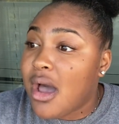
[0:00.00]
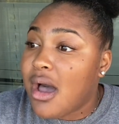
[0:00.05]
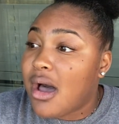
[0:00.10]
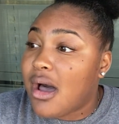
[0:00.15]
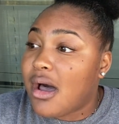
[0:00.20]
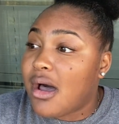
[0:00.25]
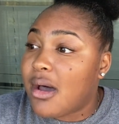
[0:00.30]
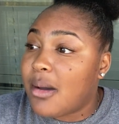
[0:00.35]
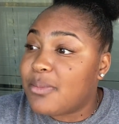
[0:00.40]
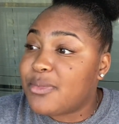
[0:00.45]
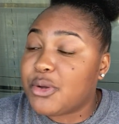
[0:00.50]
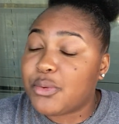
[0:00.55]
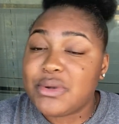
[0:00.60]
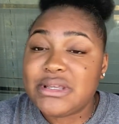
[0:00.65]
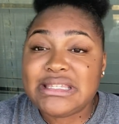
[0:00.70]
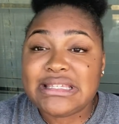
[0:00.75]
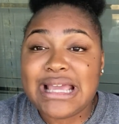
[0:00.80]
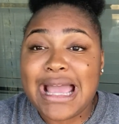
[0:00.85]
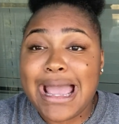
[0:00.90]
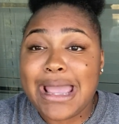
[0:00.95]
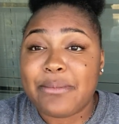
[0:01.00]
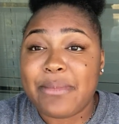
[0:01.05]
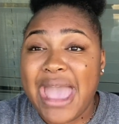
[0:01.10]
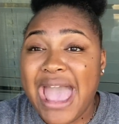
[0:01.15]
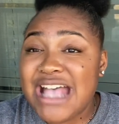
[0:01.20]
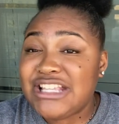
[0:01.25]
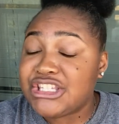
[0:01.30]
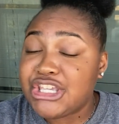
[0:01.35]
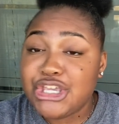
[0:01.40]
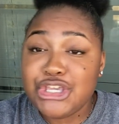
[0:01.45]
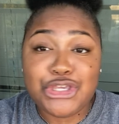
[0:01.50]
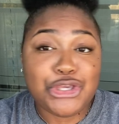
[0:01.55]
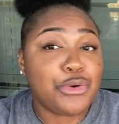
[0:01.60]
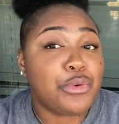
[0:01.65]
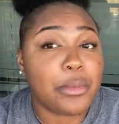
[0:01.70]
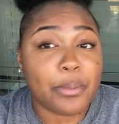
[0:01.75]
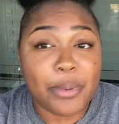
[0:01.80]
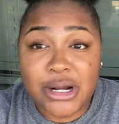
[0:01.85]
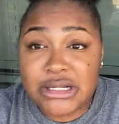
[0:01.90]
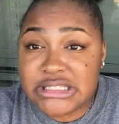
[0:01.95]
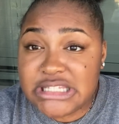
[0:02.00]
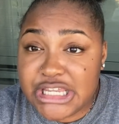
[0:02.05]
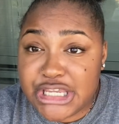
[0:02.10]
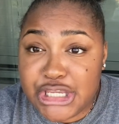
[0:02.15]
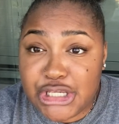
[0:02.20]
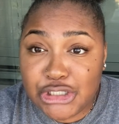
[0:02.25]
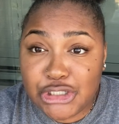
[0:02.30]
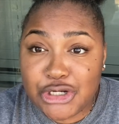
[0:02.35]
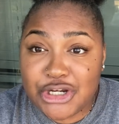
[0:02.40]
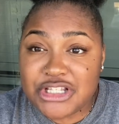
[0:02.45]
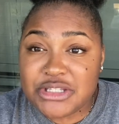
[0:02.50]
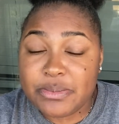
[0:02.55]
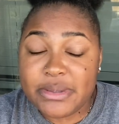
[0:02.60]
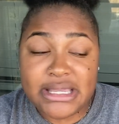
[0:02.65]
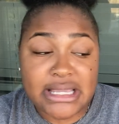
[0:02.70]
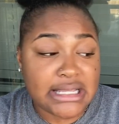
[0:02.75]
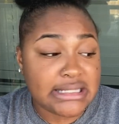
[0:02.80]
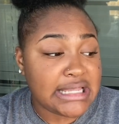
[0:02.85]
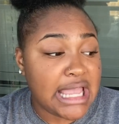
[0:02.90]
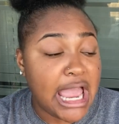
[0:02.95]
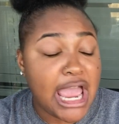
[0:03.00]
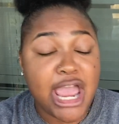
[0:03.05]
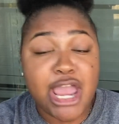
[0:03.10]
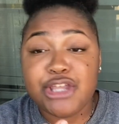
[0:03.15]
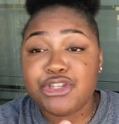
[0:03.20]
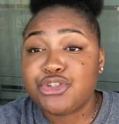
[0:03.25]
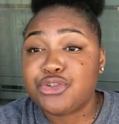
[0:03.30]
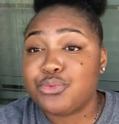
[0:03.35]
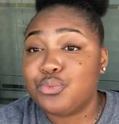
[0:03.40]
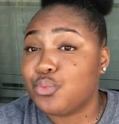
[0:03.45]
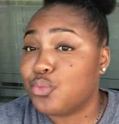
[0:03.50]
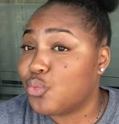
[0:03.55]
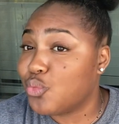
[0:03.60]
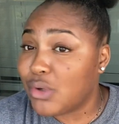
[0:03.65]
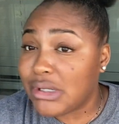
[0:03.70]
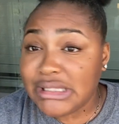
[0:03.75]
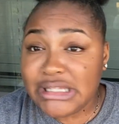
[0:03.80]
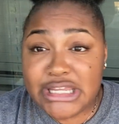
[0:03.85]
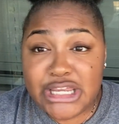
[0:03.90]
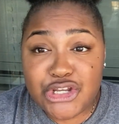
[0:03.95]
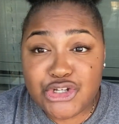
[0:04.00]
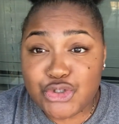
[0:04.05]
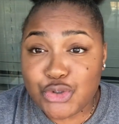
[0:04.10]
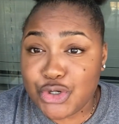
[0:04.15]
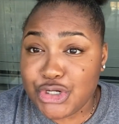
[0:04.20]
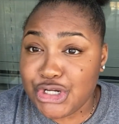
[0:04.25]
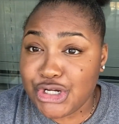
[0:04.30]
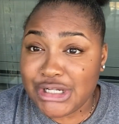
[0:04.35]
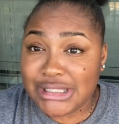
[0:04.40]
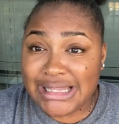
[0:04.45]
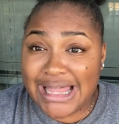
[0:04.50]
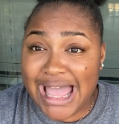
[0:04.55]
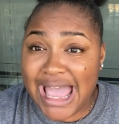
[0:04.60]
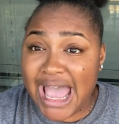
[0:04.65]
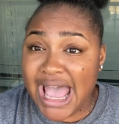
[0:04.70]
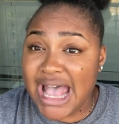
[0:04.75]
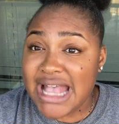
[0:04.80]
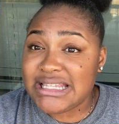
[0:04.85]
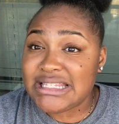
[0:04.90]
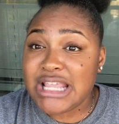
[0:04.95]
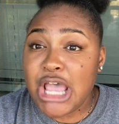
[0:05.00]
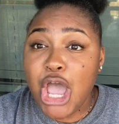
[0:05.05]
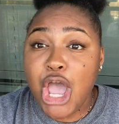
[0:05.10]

The reason I am asking you in particular is because I really enjoy your class.